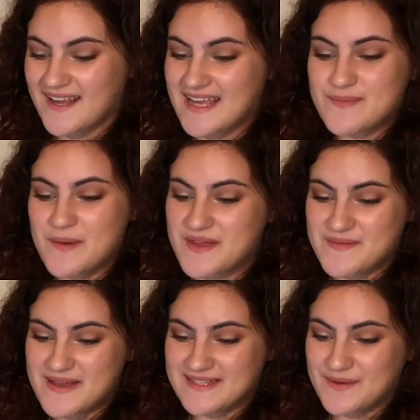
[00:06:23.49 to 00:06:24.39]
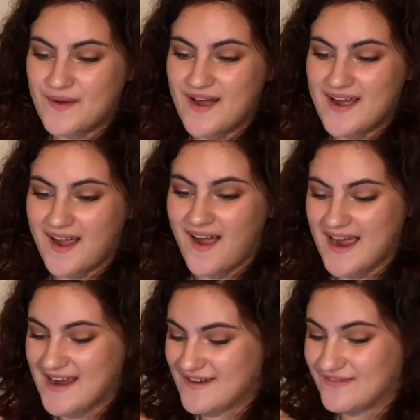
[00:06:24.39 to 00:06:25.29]
Keep up the amazing work.
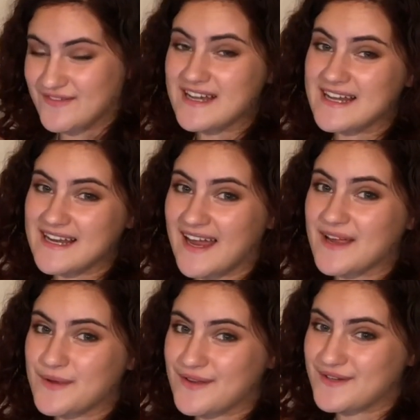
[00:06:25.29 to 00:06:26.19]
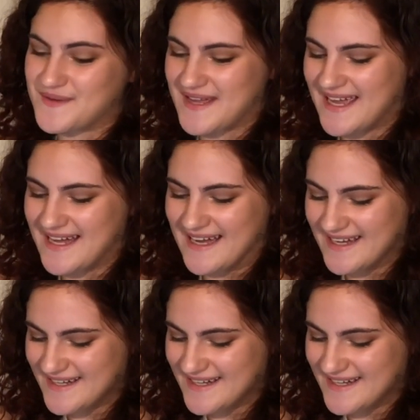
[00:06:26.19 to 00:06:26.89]
I really like what you're doing here.